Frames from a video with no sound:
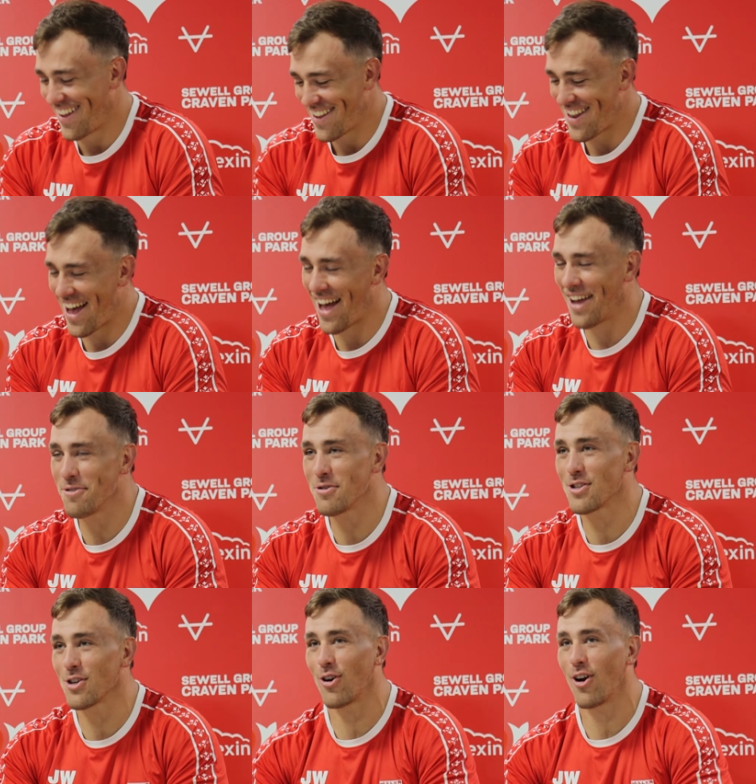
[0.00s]
It
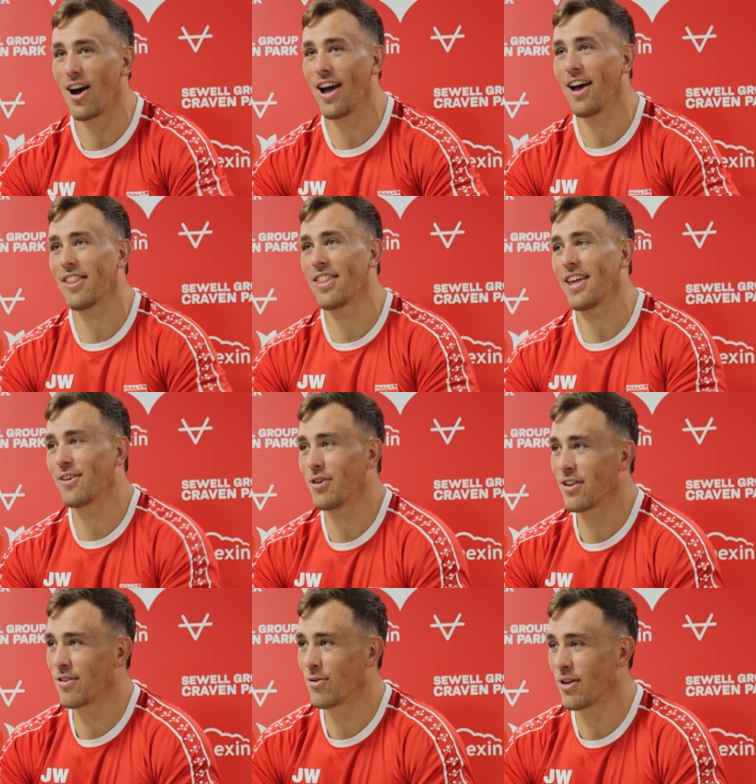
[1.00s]
was all right. I think
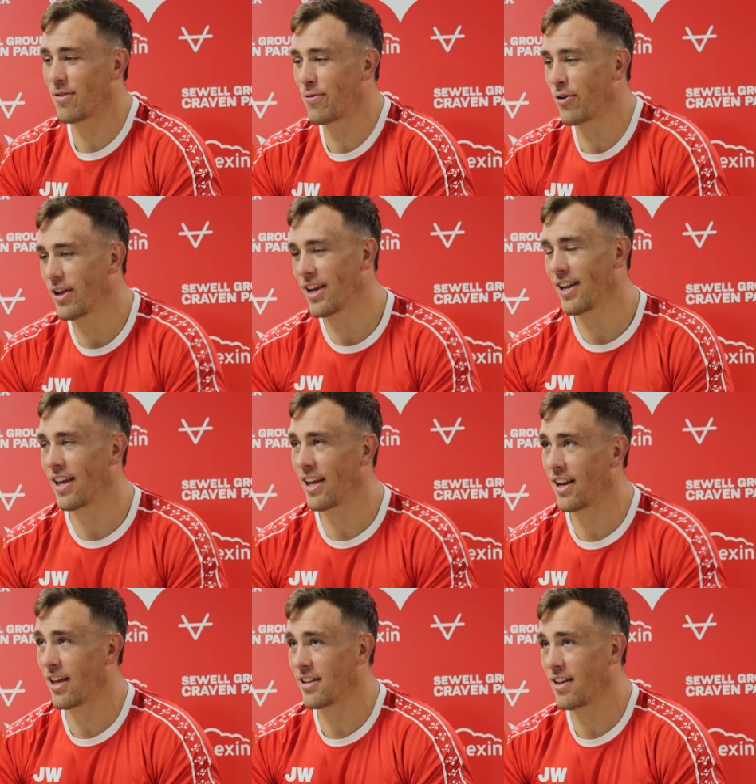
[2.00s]
with footy,
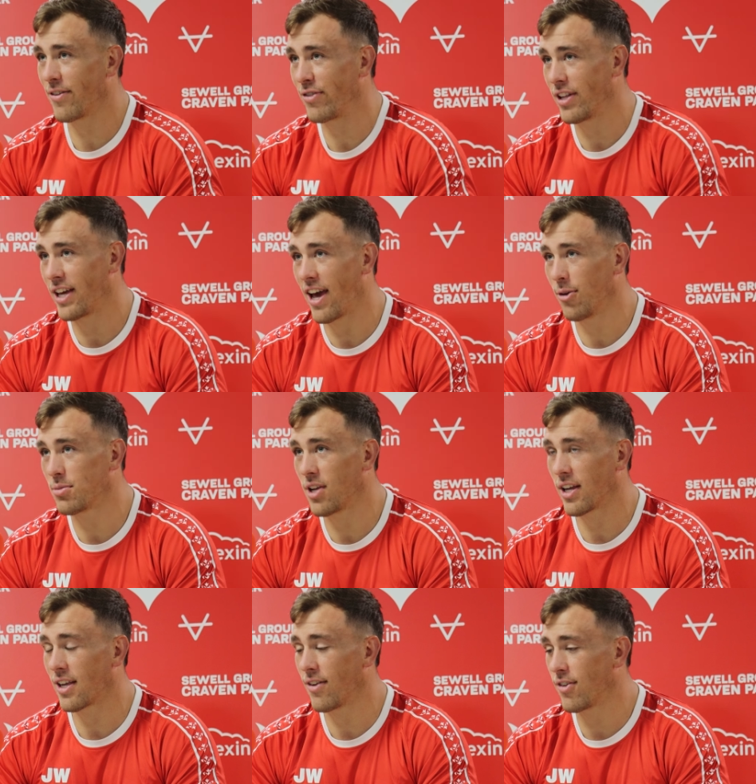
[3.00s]
it definitely helps,
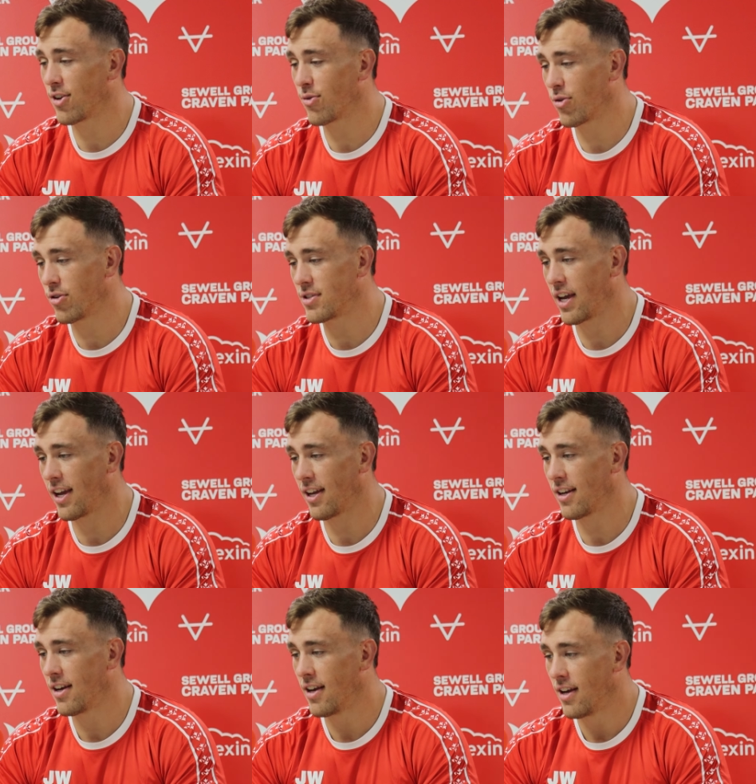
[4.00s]
like giving you
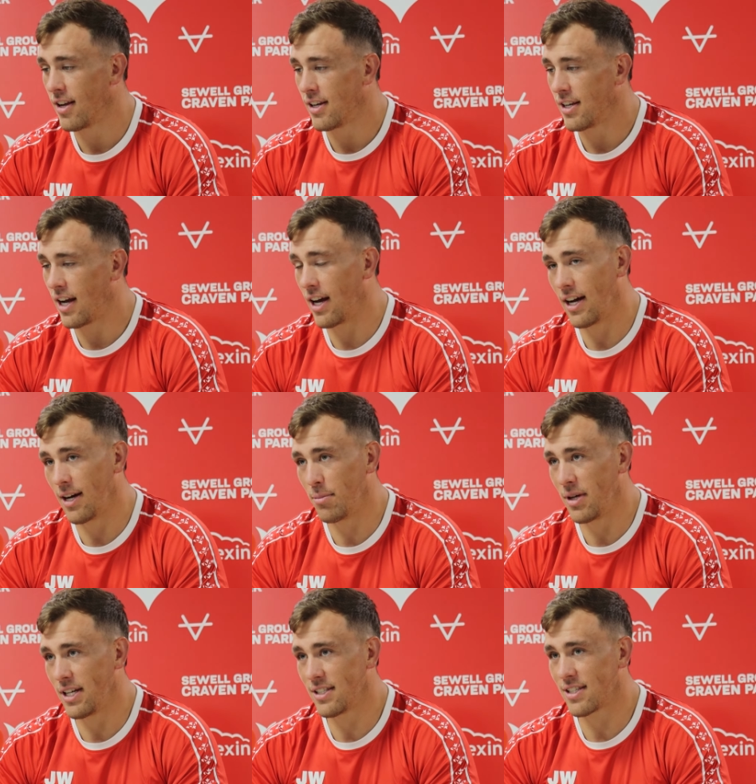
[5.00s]
routine
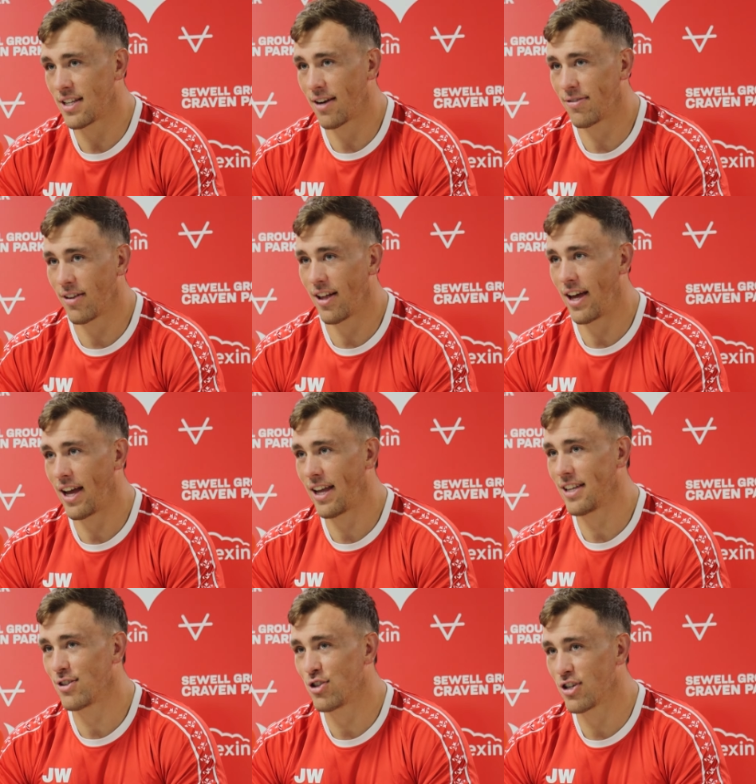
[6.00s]
and stuff like that.
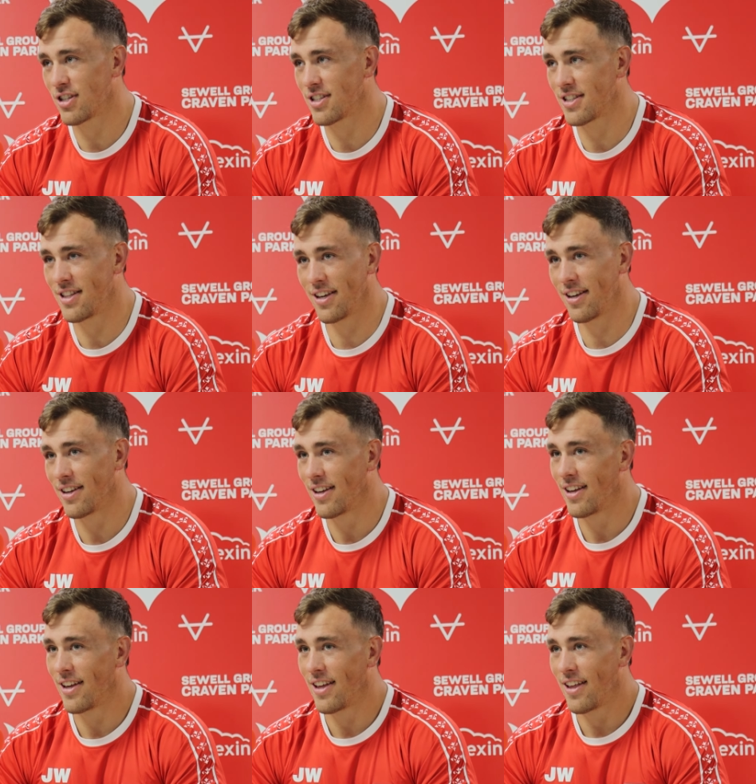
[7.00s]
It's just the
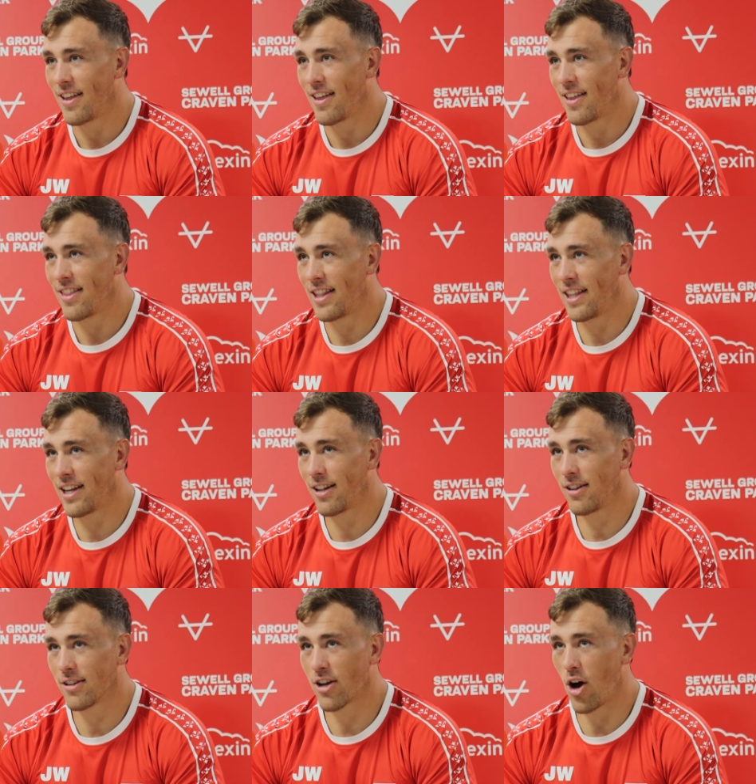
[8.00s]

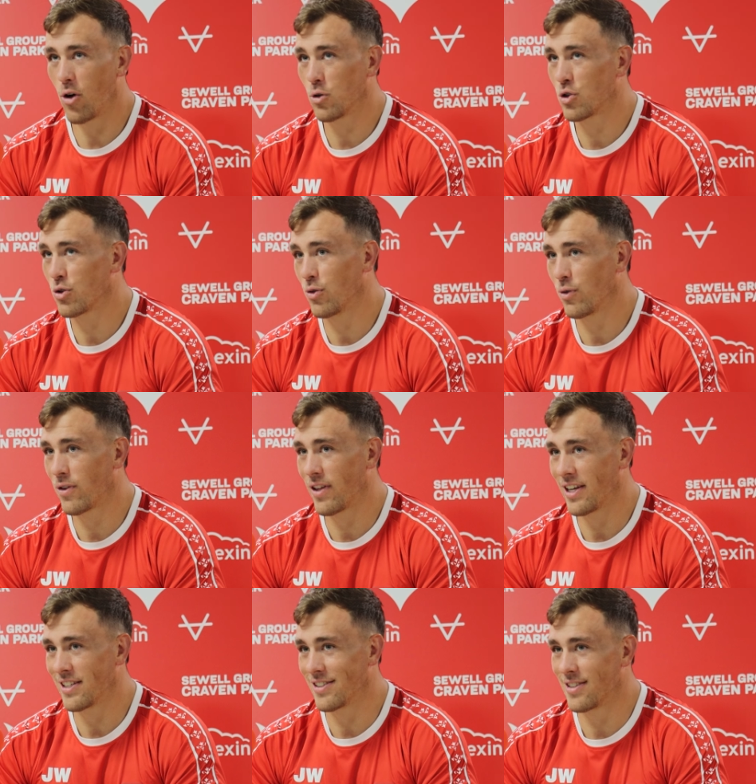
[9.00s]
little cultural
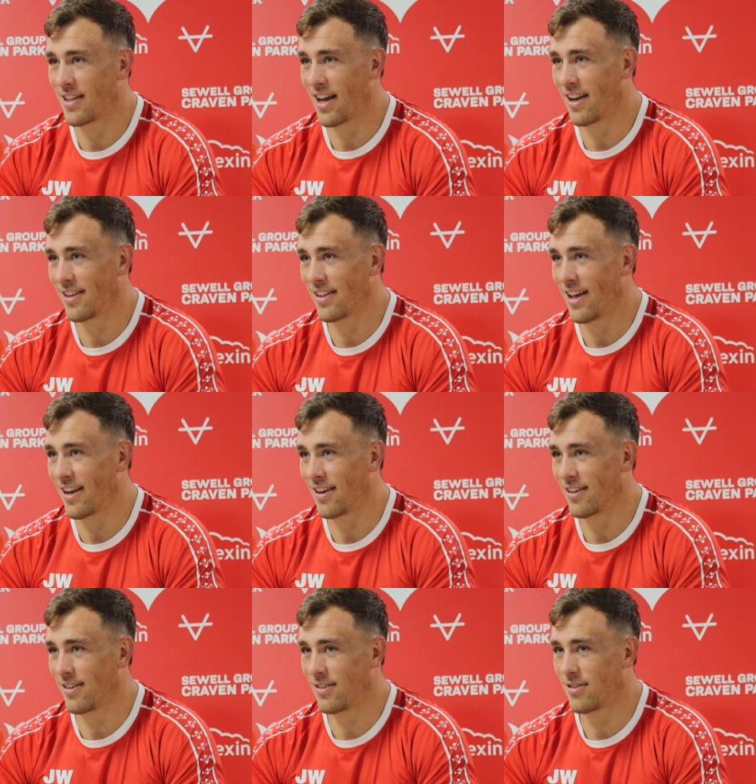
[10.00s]
things that
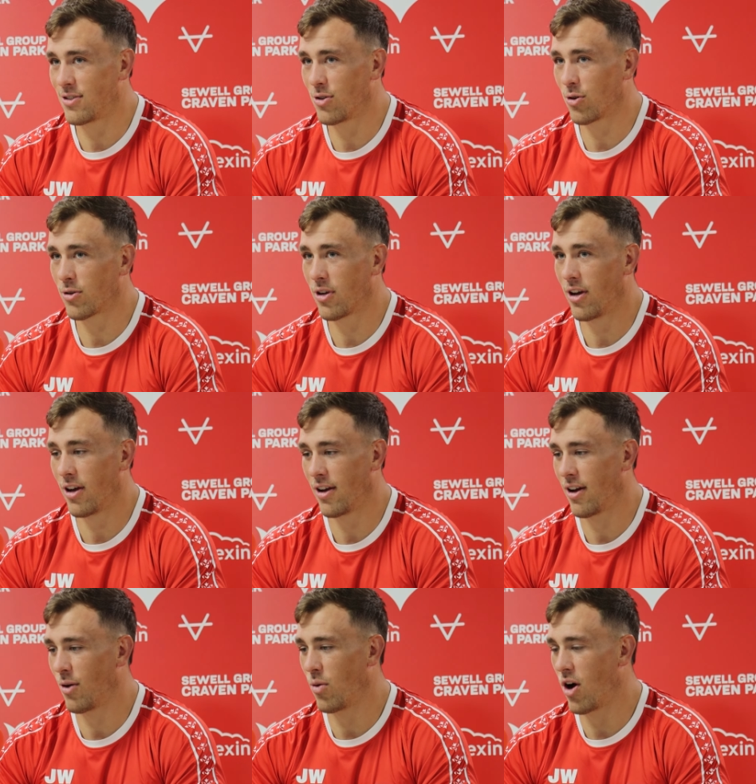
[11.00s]
took
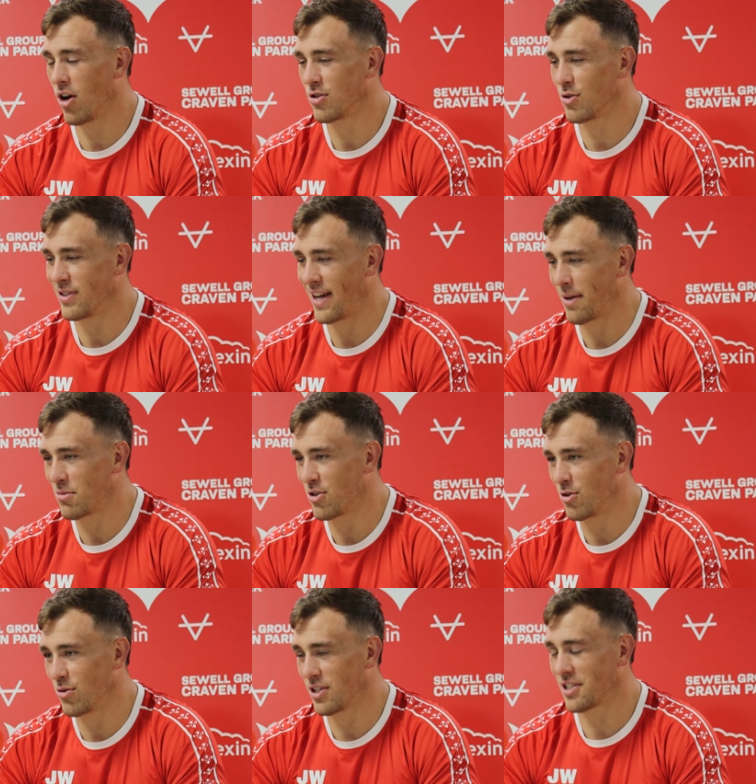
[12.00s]
a while to adapt
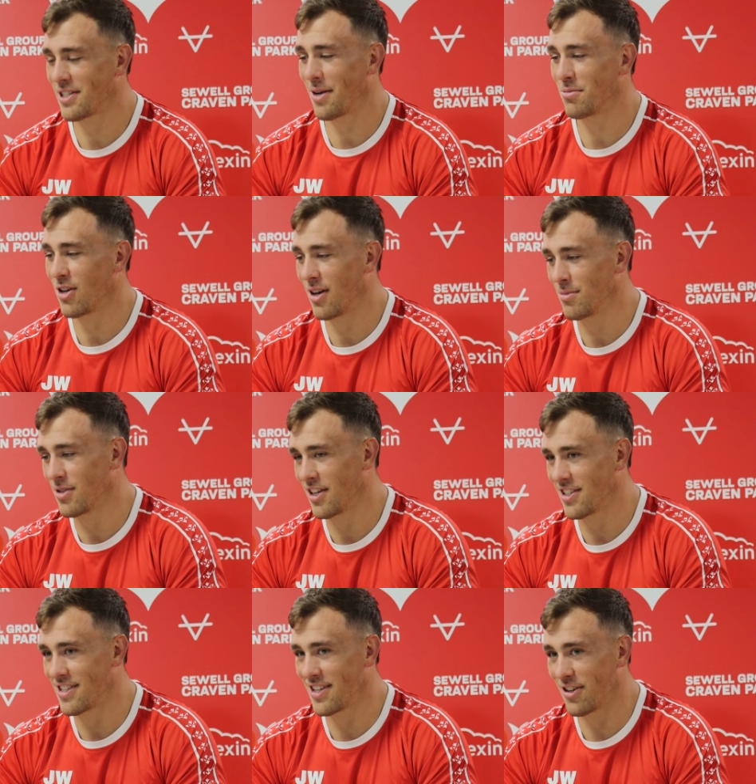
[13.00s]
to, which sometimes I
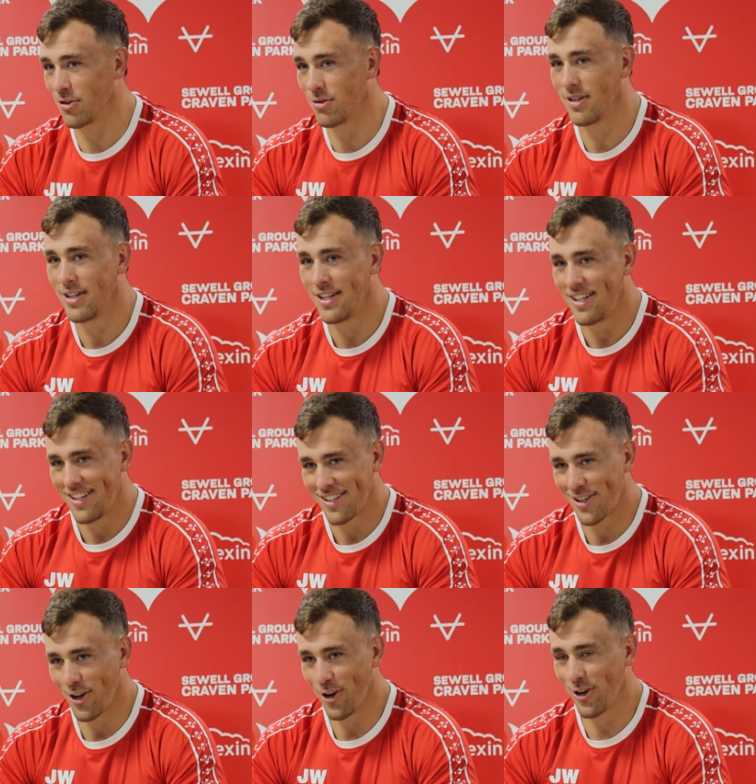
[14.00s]
still
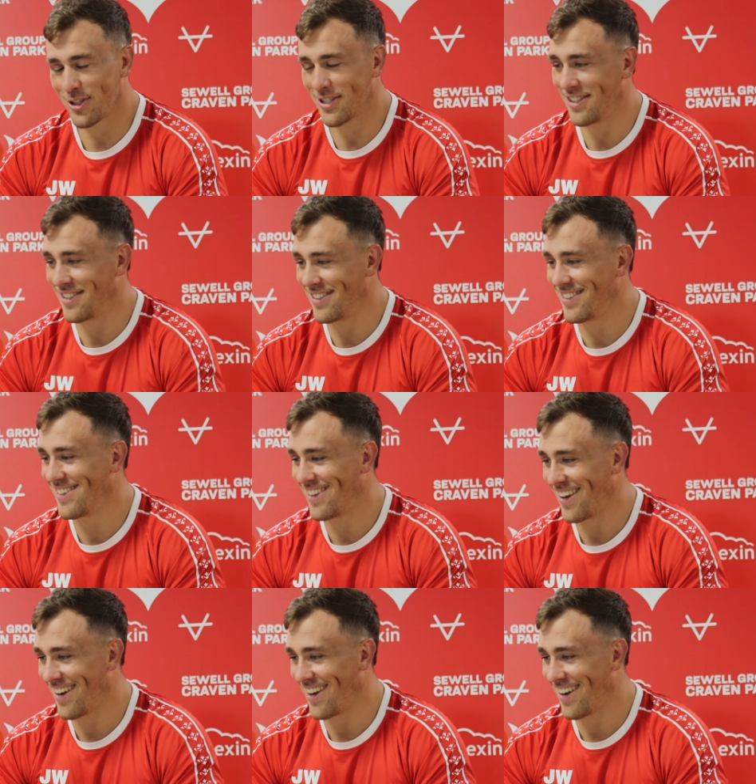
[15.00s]
curse and